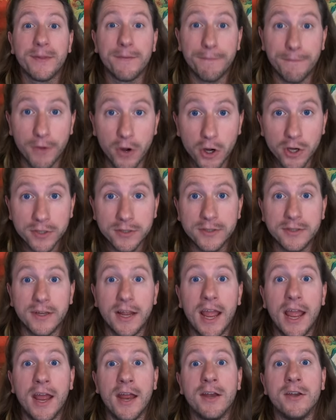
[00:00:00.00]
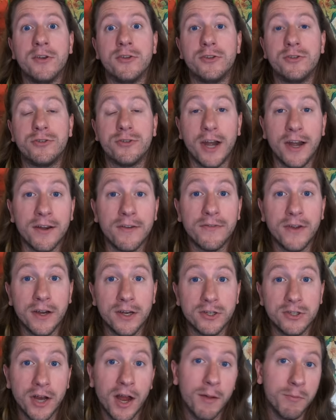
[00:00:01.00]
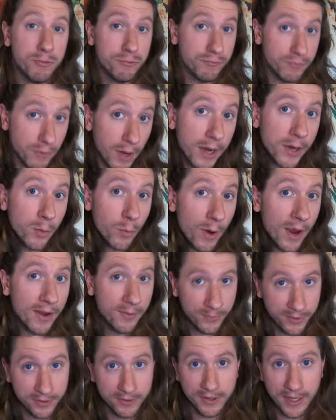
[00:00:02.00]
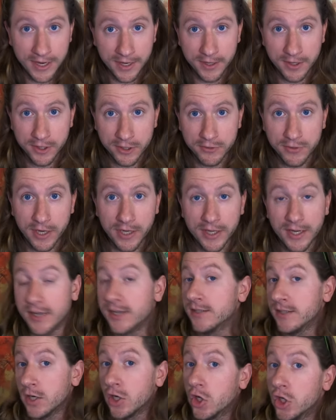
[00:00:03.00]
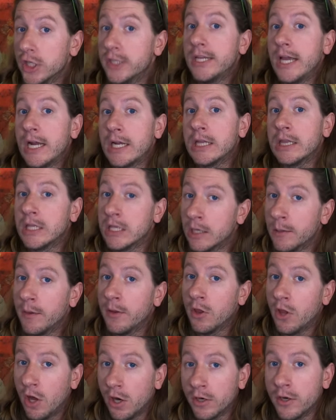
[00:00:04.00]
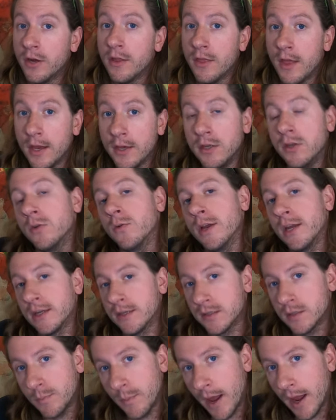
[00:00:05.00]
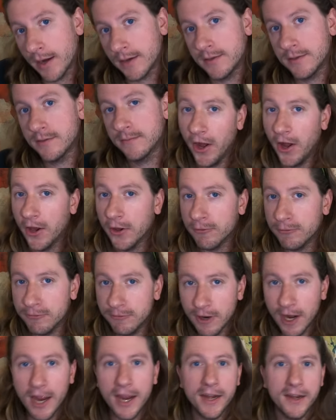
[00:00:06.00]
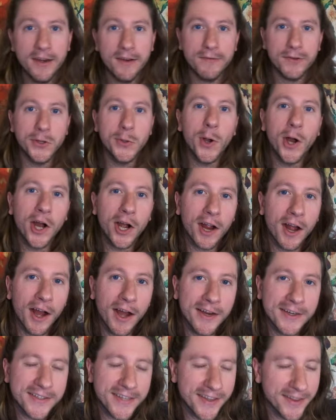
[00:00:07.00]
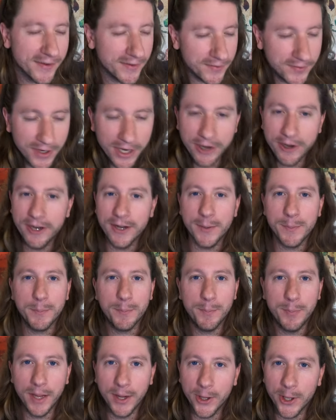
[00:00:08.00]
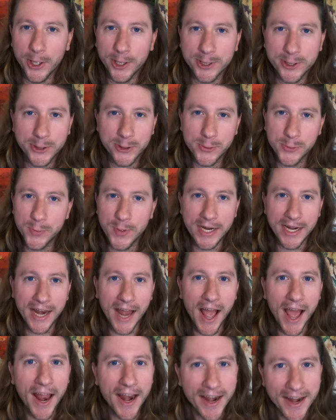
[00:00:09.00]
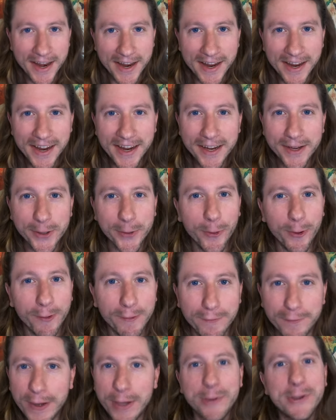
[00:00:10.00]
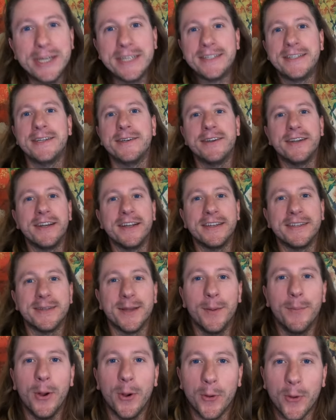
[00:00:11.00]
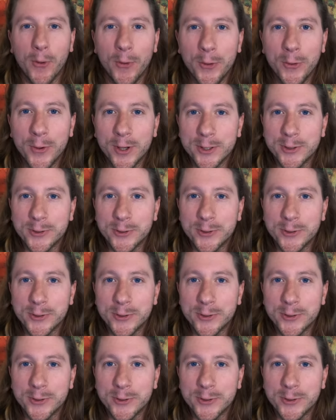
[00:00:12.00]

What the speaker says: first and trying to find a job right away when you land in Australia, because it could take a little bit longer than you expect. All right, and if you hung on to the very bittersweet end, you are very serious about going to